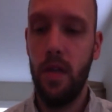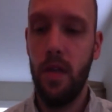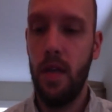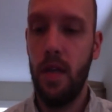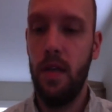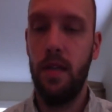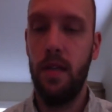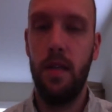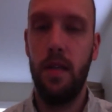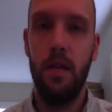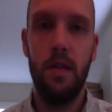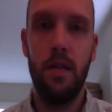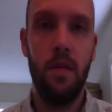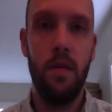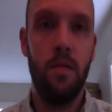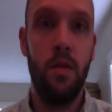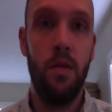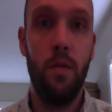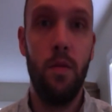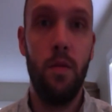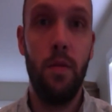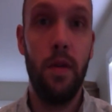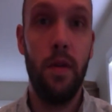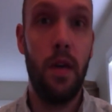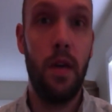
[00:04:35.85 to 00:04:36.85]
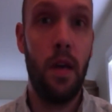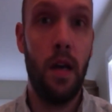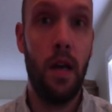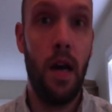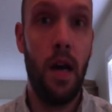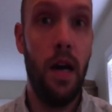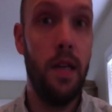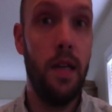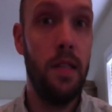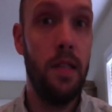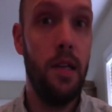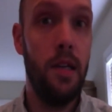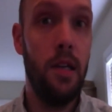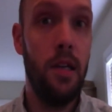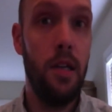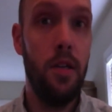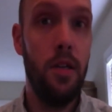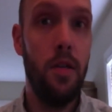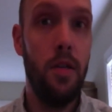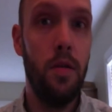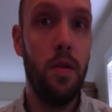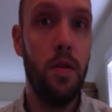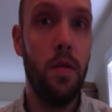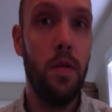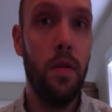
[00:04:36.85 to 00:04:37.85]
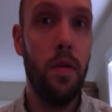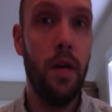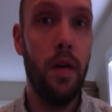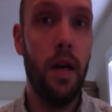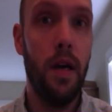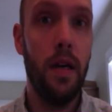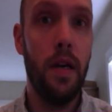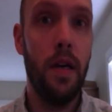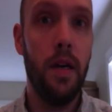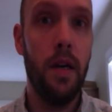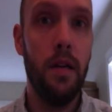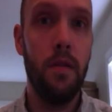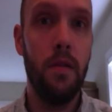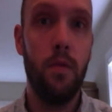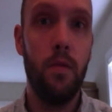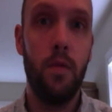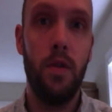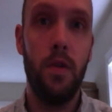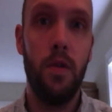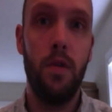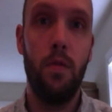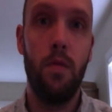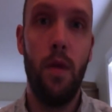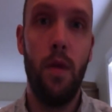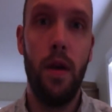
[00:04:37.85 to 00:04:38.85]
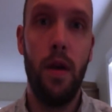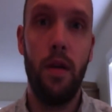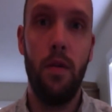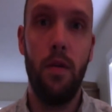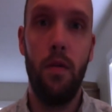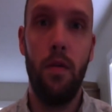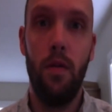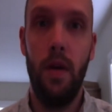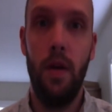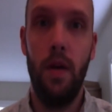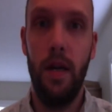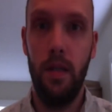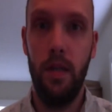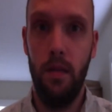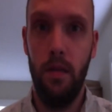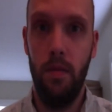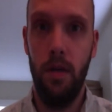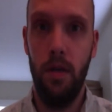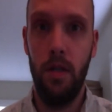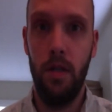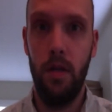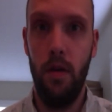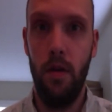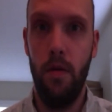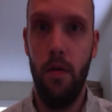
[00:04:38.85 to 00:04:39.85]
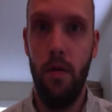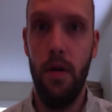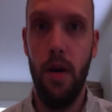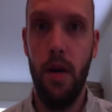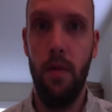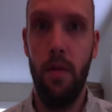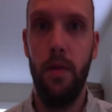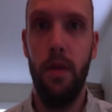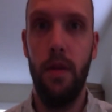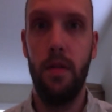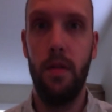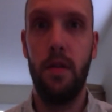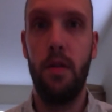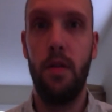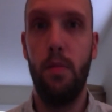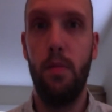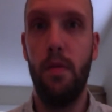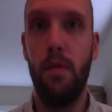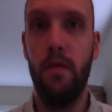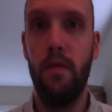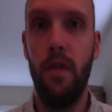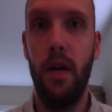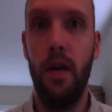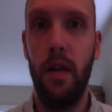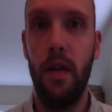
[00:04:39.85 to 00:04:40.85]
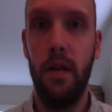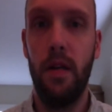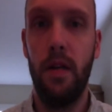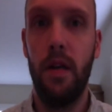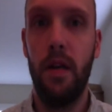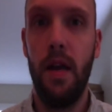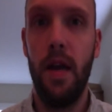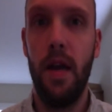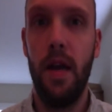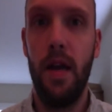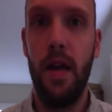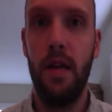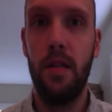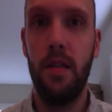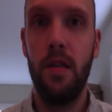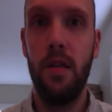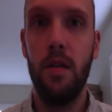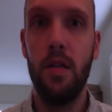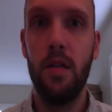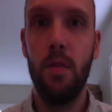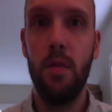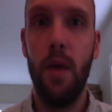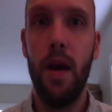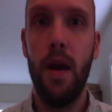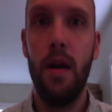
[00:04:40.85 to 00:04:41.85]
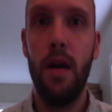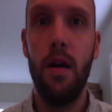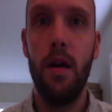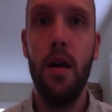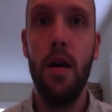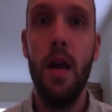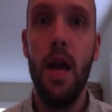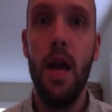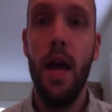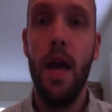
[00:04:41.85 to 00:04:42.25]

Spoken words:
Is there some duplicate content issues going on here, which is why Google has a much lower number than Screaming Frog SEO Spider?